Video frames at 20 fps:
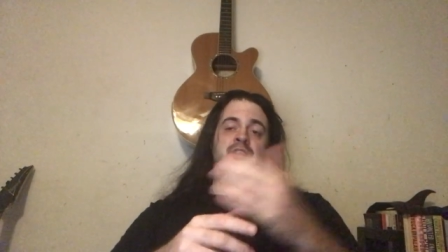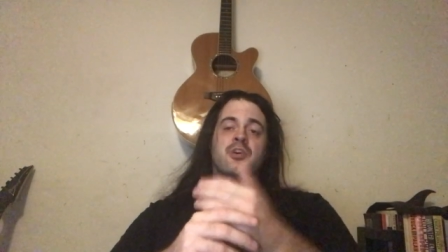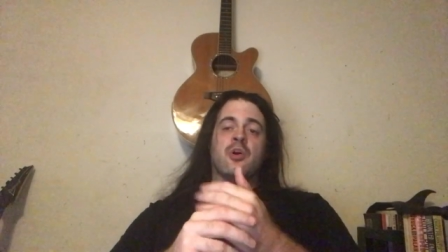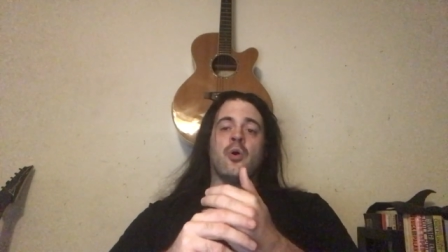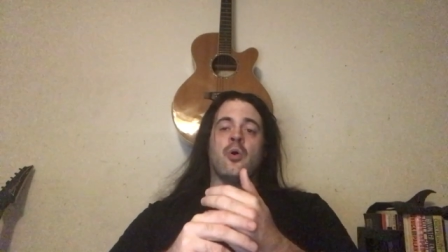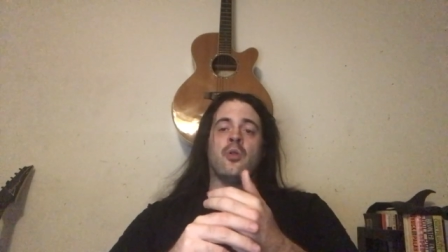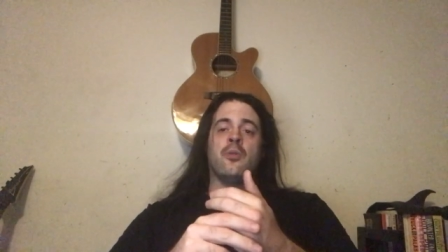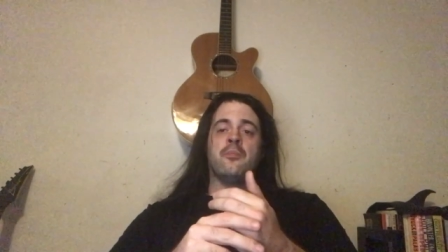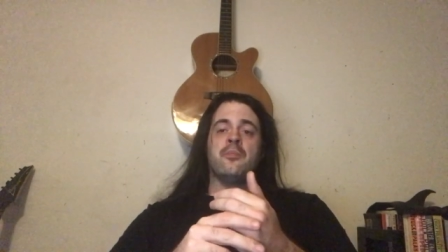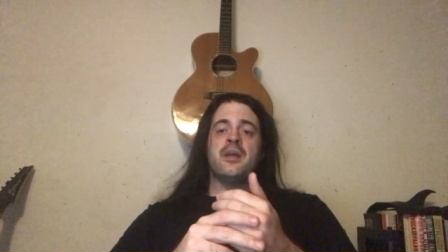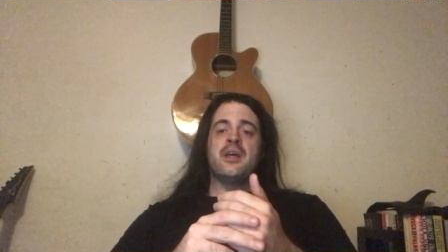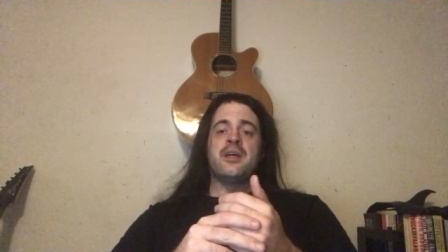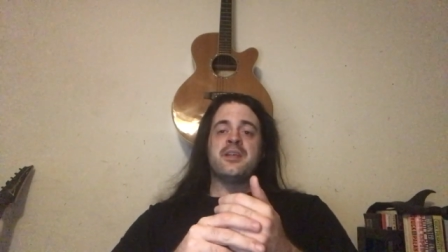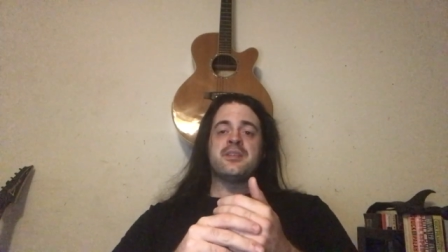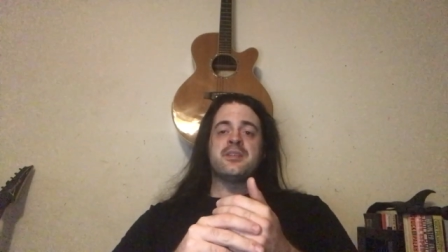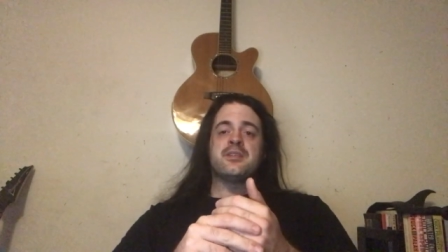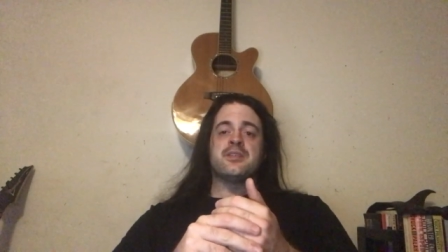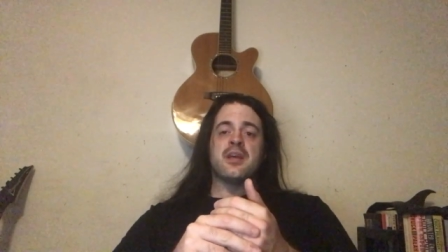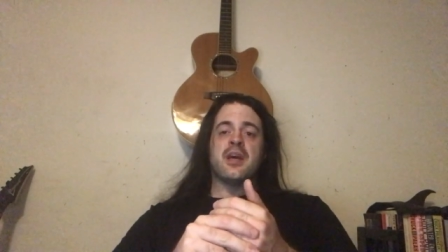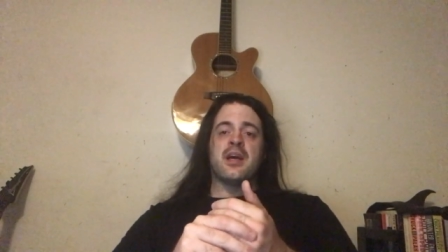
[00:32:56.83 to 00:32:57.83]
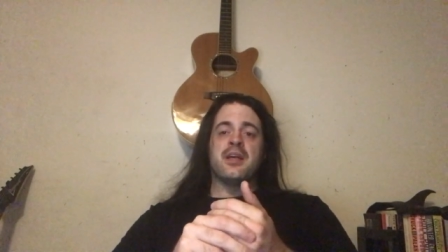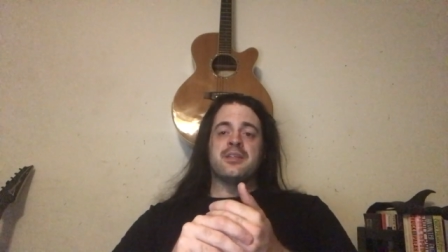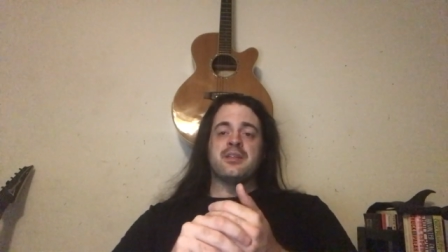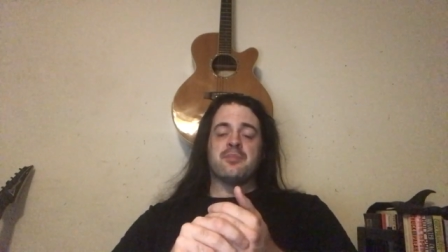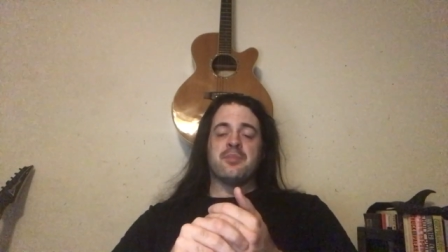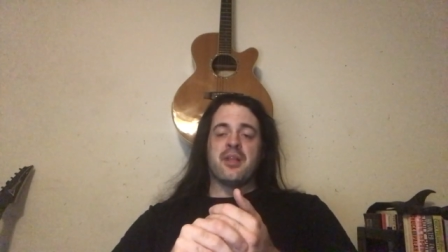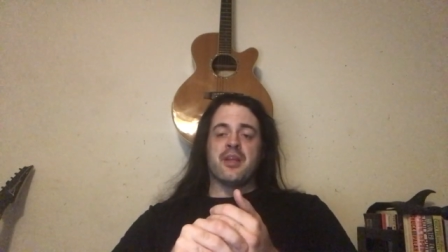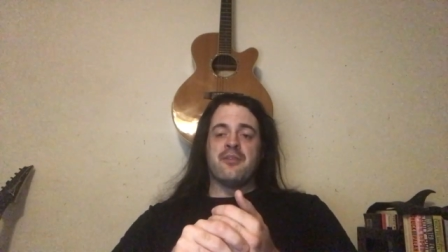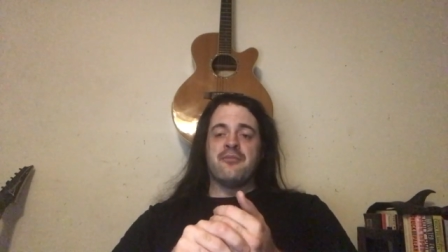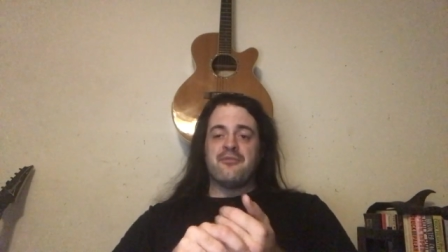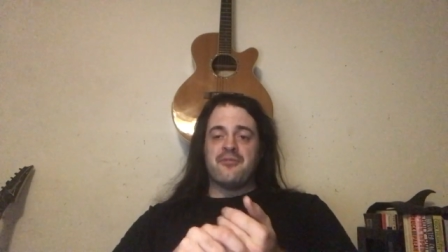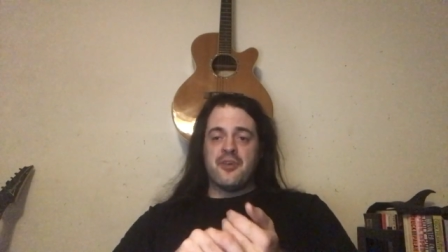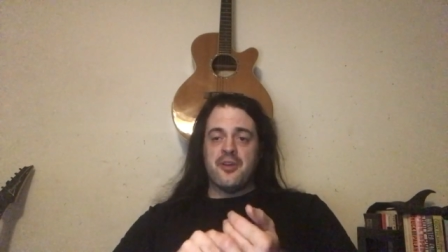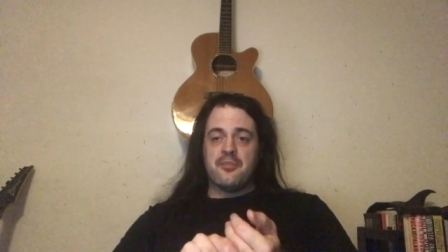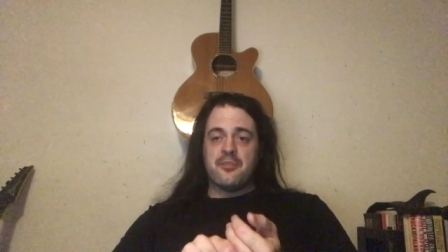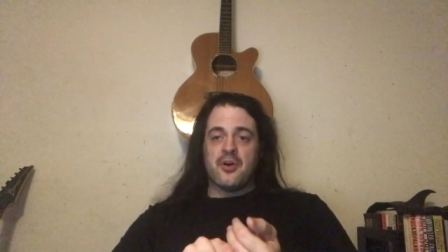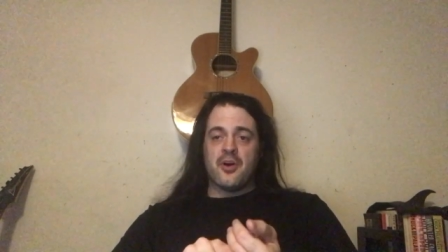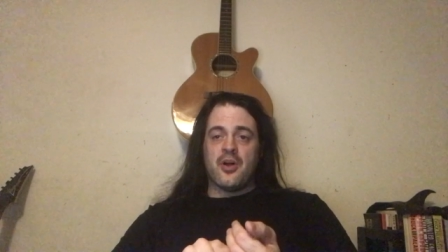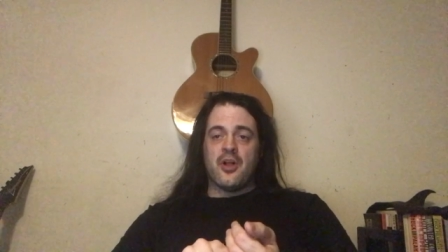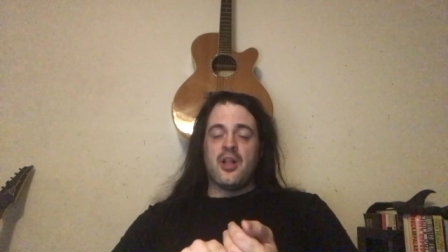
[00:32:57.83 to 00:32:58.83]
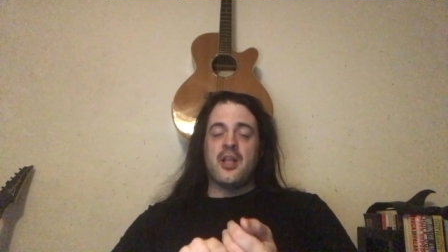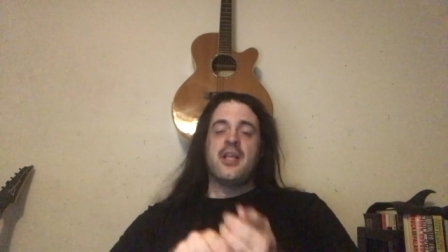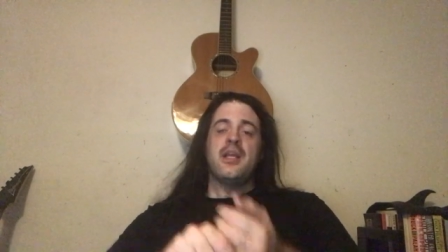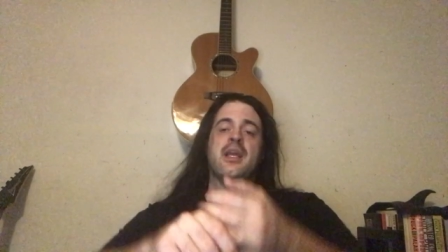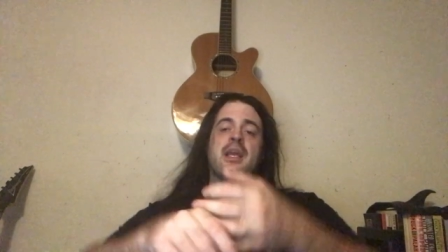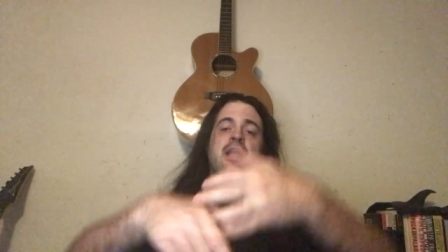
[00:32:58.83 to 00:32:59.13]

to Ole Miss uh, to play football,